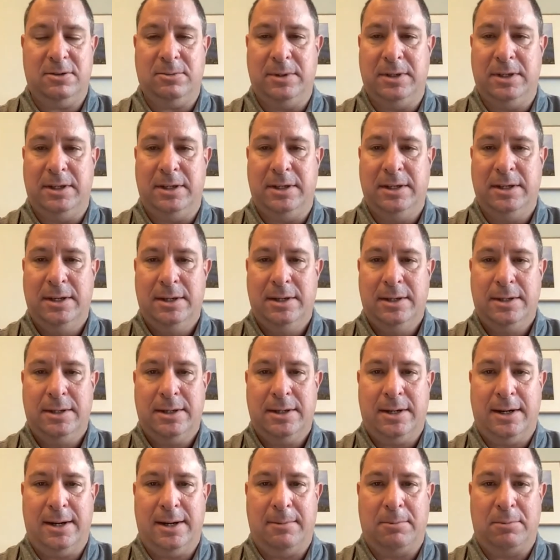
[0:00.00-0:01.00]
We
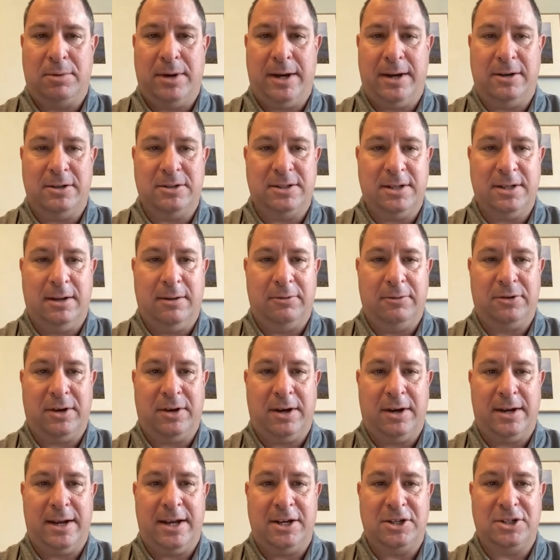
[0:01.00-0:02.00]
pride ourselves
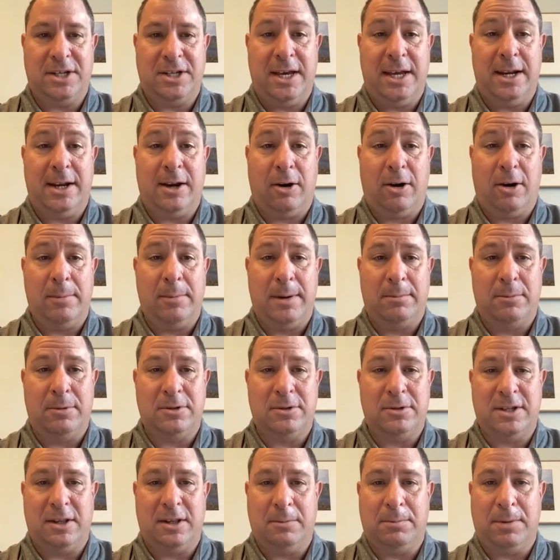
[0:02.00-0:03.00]
on educating our
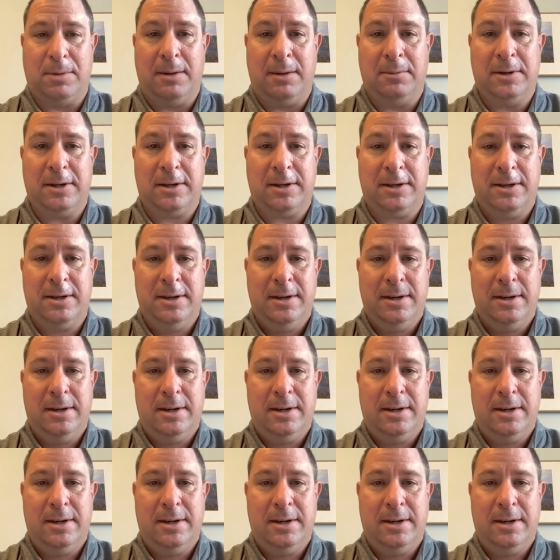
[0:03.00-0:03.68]
members and the public